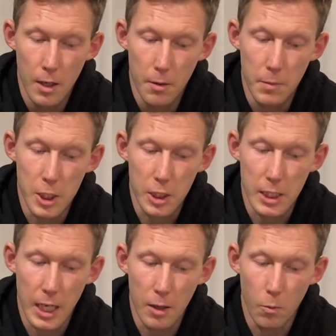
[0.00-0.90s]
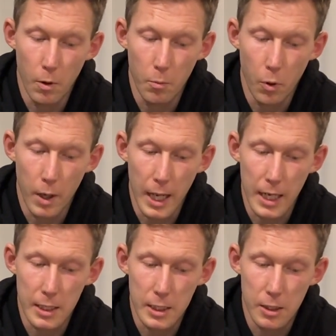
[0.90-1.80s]
Miesha Tate
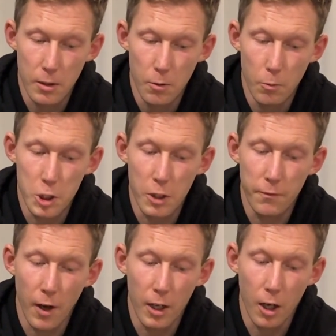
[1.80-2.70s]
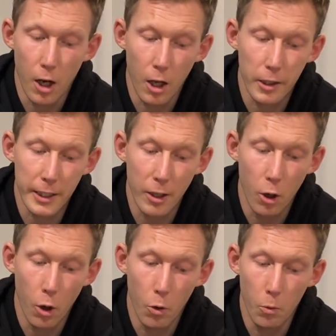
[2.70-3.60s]
1.8. When she fought Holly
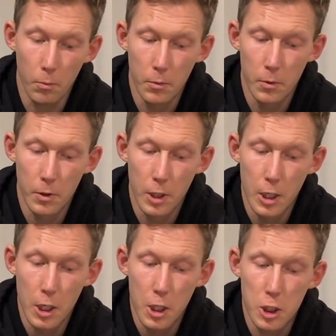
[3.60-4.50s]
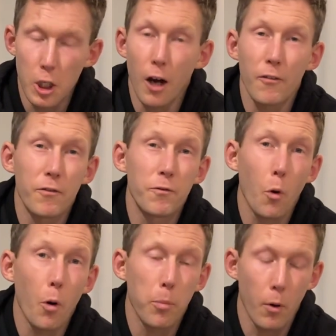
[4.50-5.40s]
Holm, she got
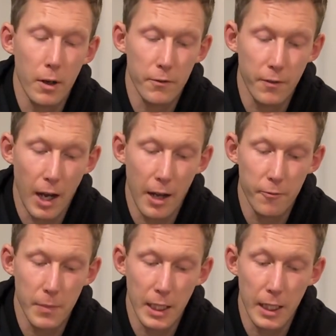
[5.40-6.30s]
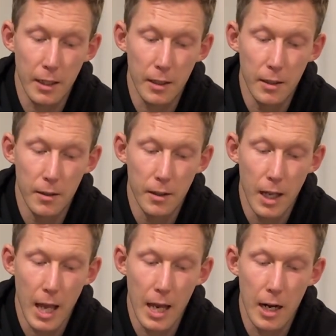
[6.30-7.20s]
4.5 million
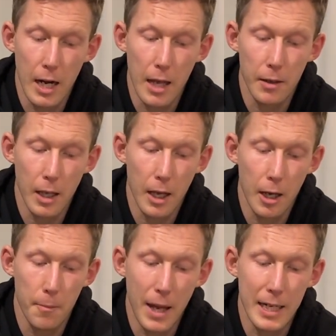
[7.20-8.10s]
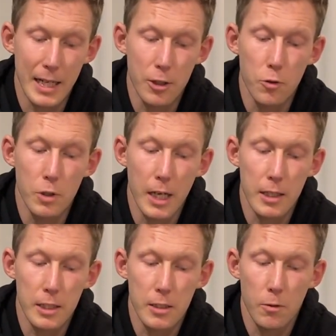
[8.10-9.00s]
and uh, Amanda
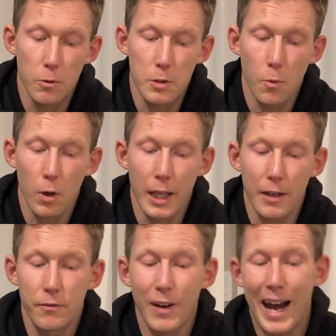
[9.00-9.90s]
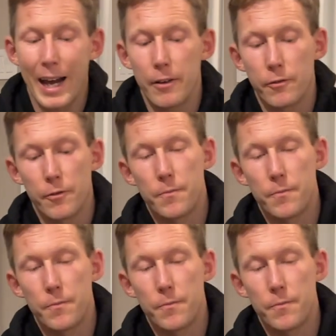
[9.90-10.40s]
Nunes was more like five.